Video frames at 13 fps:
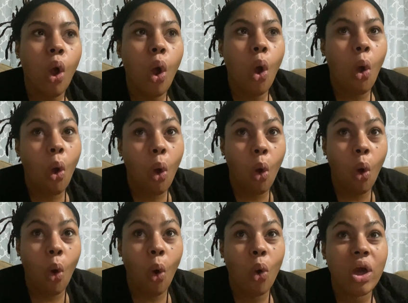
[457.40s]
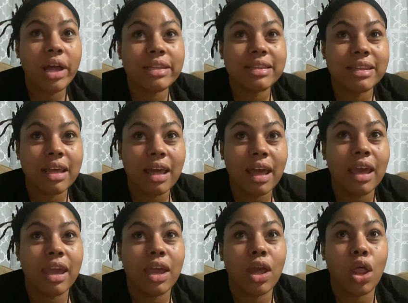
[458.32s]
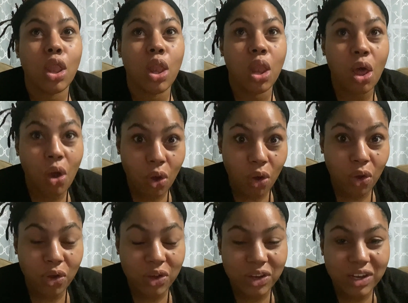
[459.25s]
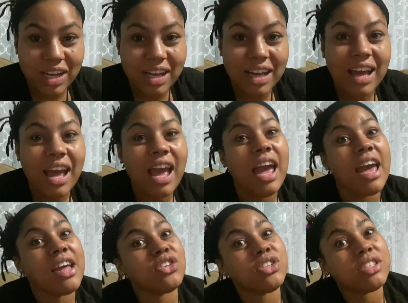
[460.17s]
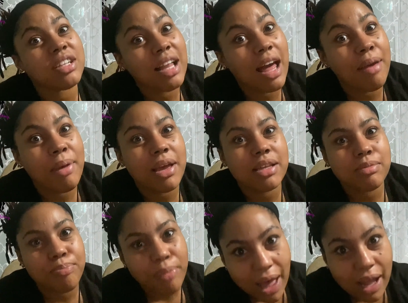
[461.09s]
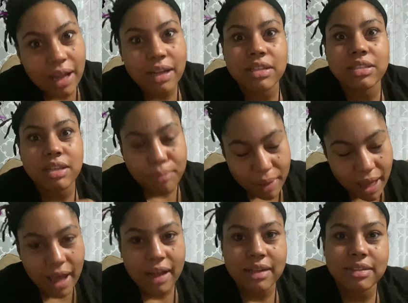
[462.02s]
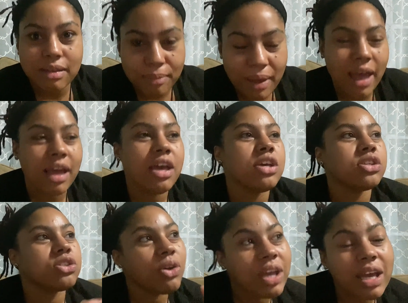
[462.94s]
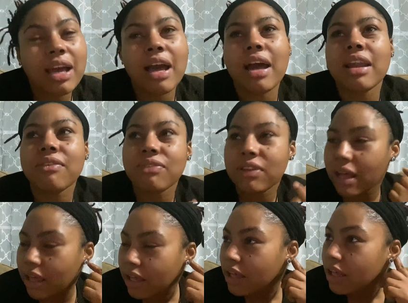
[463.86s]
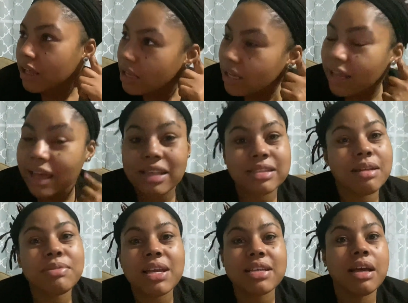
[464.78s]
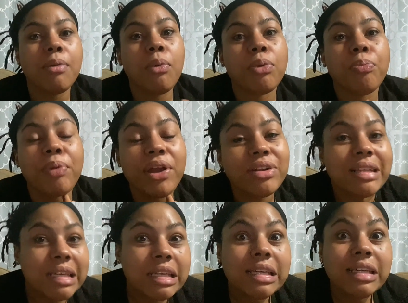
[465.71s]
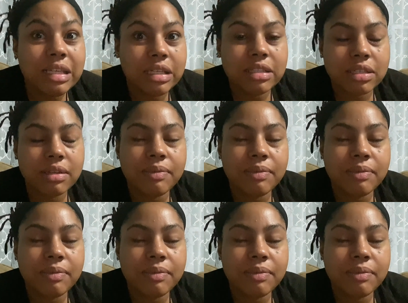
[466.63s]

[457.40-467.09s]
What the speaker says: all day long and just climax back to back to back. So it kind of like some days I would barely eat.